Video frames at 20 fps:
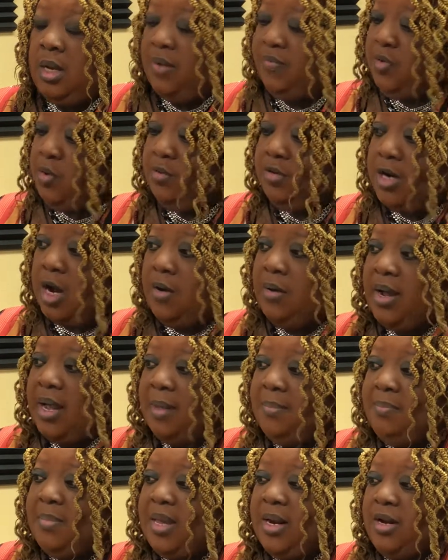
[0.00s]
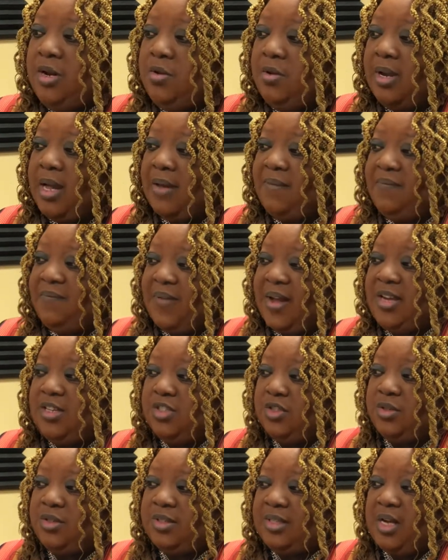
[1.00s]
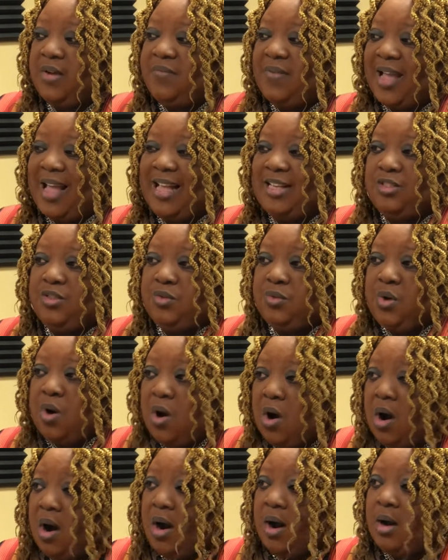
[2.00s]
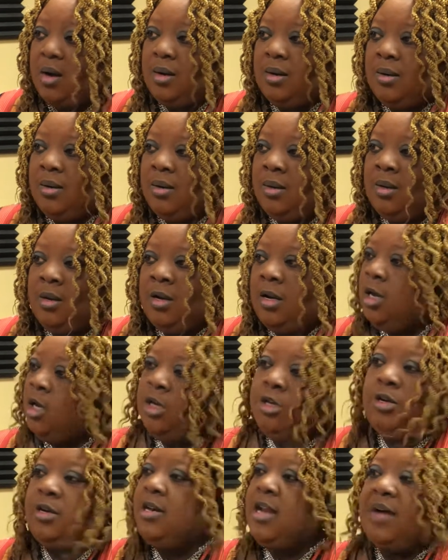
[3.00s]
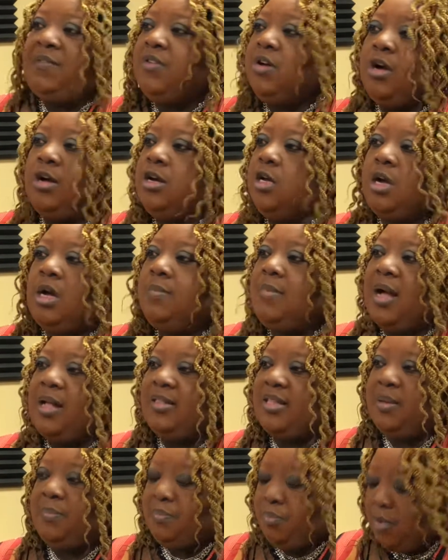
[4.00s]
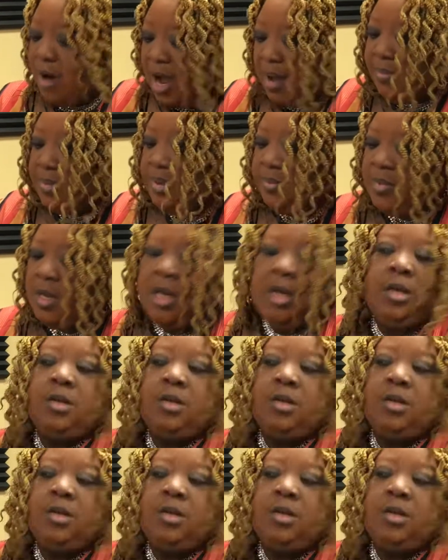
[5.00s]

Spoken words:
If you don't admit it, you can't face yourself as you are, you're never going to come out that problem.